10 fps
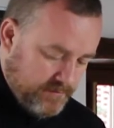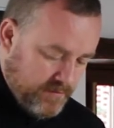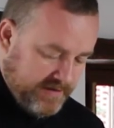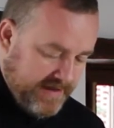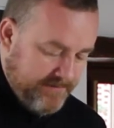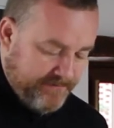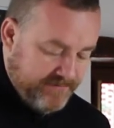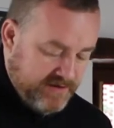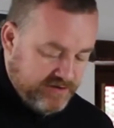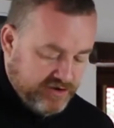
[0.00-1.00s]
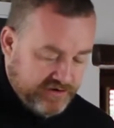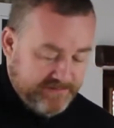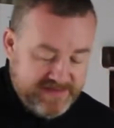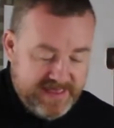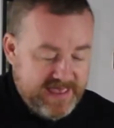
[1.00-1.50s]
Okay,
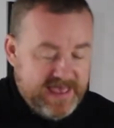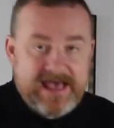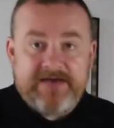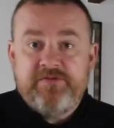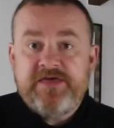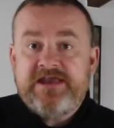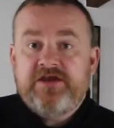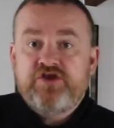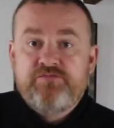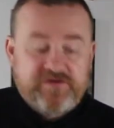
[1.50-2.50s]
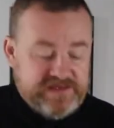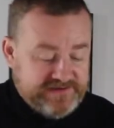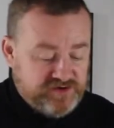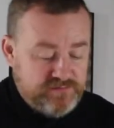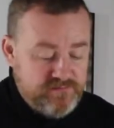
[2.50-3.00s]
good. And then you put the
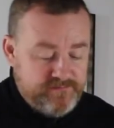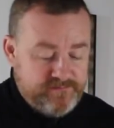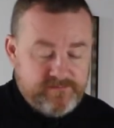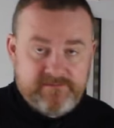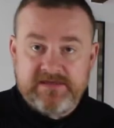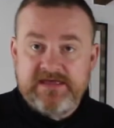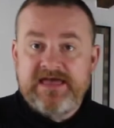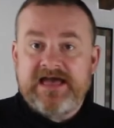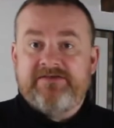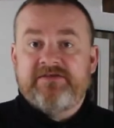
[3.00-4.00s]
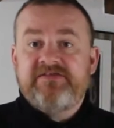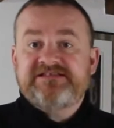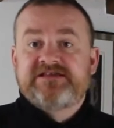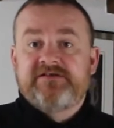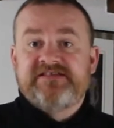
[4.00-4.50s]
lid on, and then
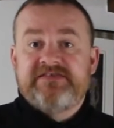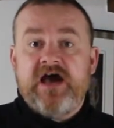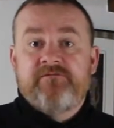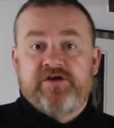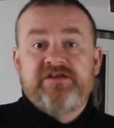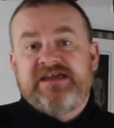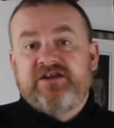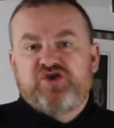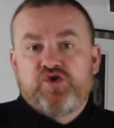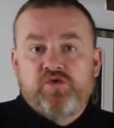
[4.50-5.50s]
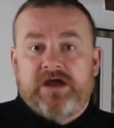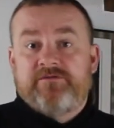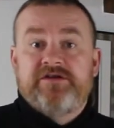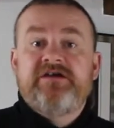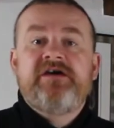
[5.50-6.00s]
this goes in the oven, in a cool
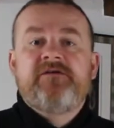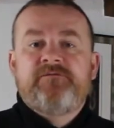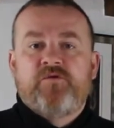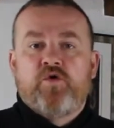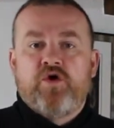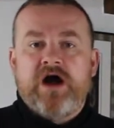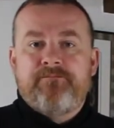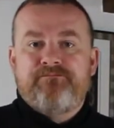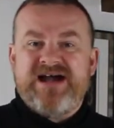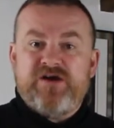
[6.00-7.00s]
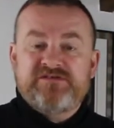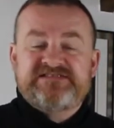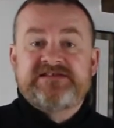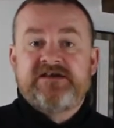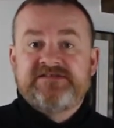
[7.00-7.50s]
oven, for
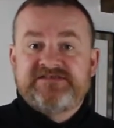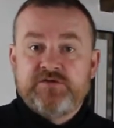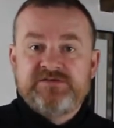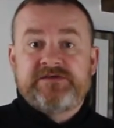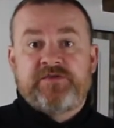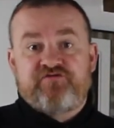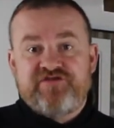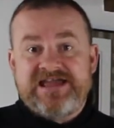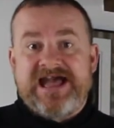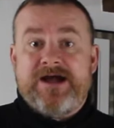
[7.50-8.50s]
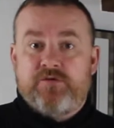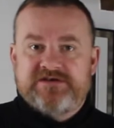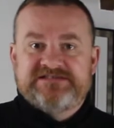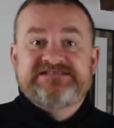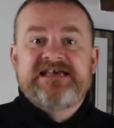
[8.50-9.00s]
about 2 to 3
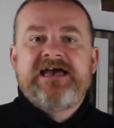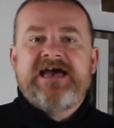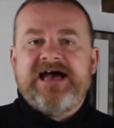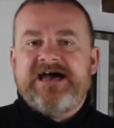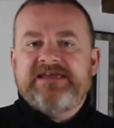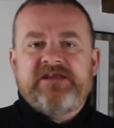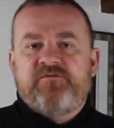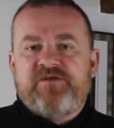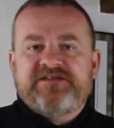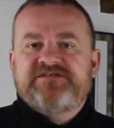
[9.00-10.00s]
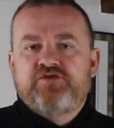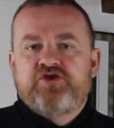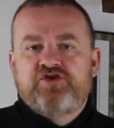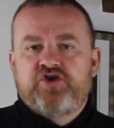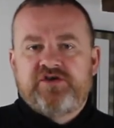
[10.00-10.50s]
hours. And in fact, you
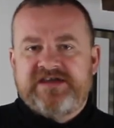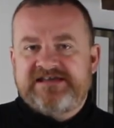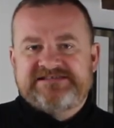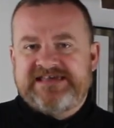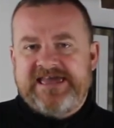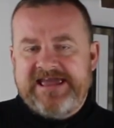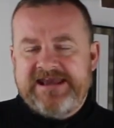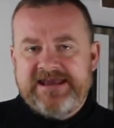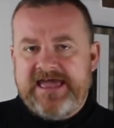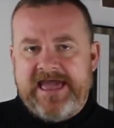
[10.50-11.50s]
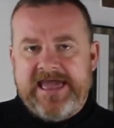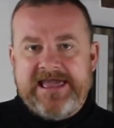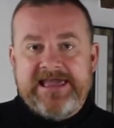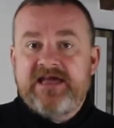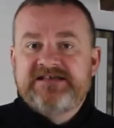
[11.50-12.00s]
could cook it in
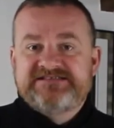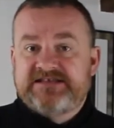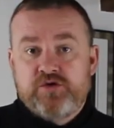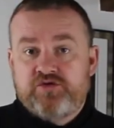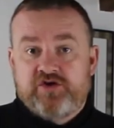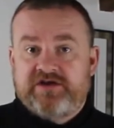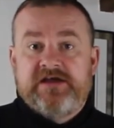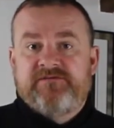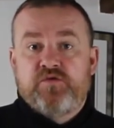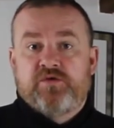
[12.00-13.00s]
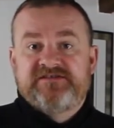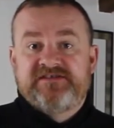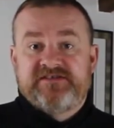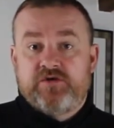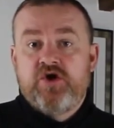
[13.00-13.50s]
a slow cooker if you wanted
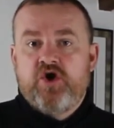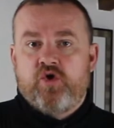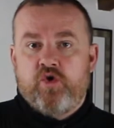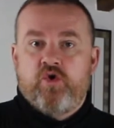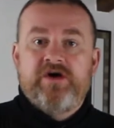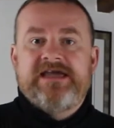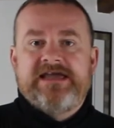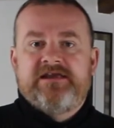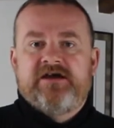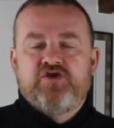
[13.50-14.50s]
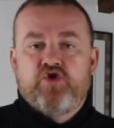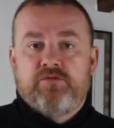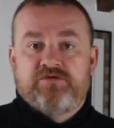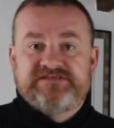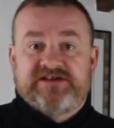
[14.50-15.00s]
to, or in a
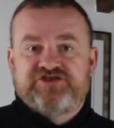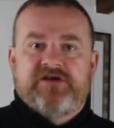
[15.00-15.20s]
normal Dutch